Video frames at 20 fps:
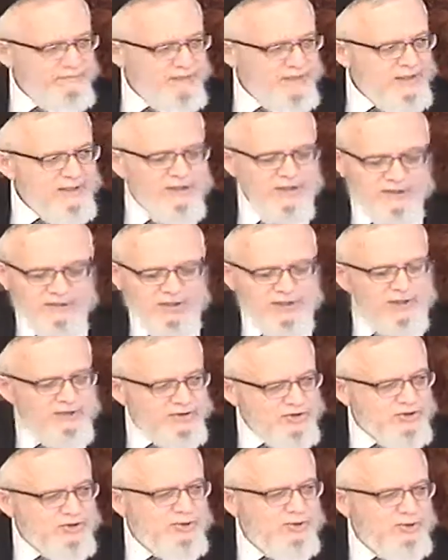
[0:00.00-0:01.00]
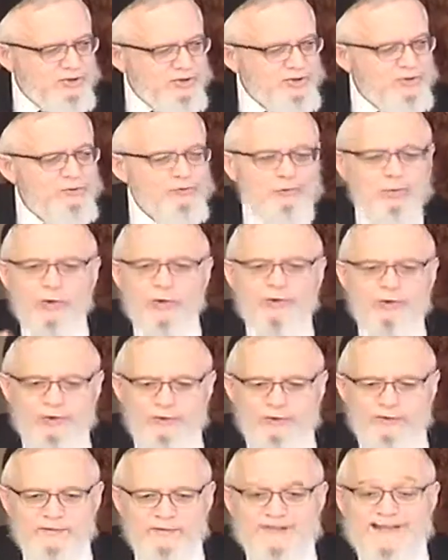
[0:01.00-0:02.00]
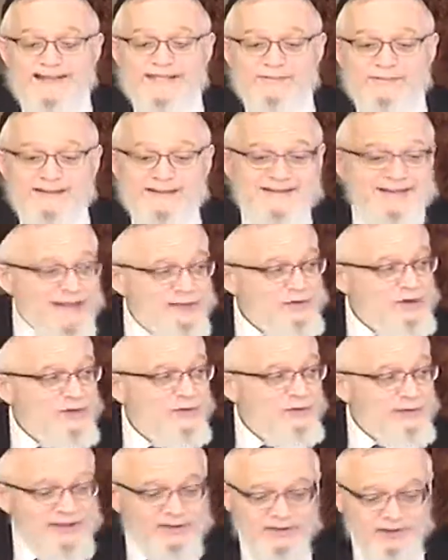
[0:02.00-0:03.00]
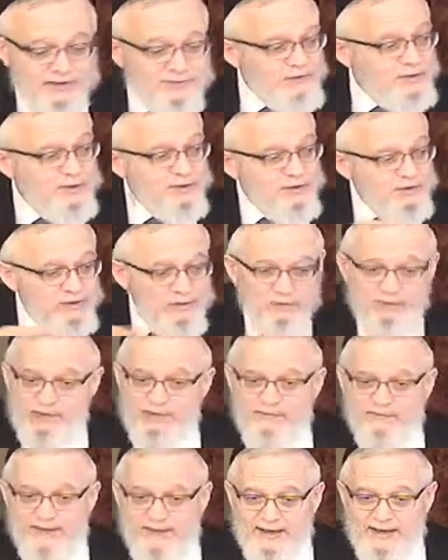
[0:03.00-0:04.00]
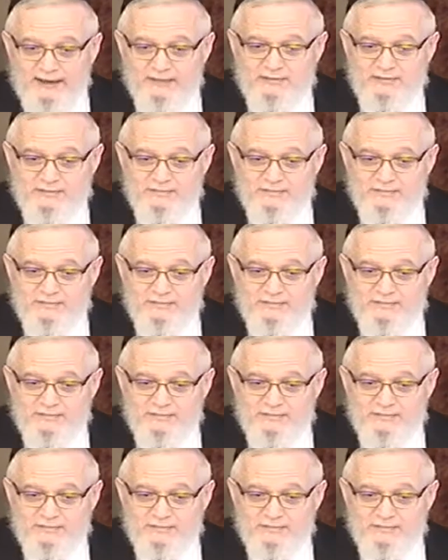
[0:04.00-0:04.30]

You touch a so, certain one nerve, it takes about 10 generations for it to totally fade out.